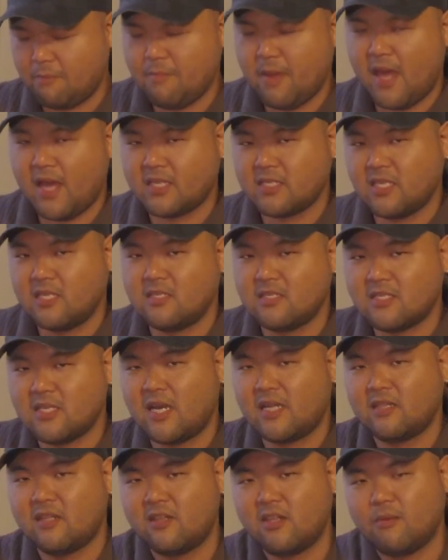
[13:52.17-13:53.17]
And
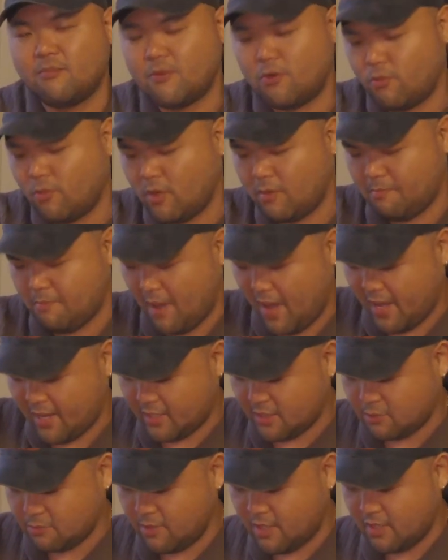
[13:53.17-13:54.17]
basically this is
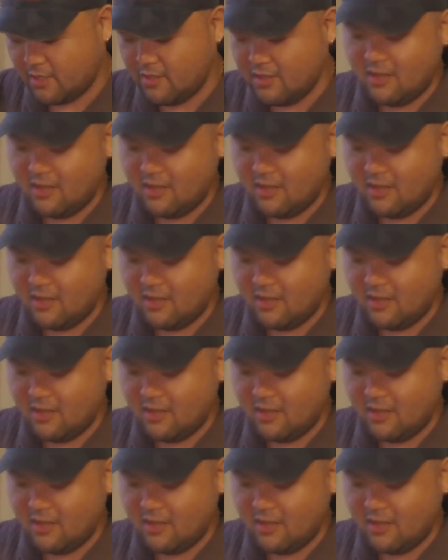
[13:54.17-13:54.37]
what I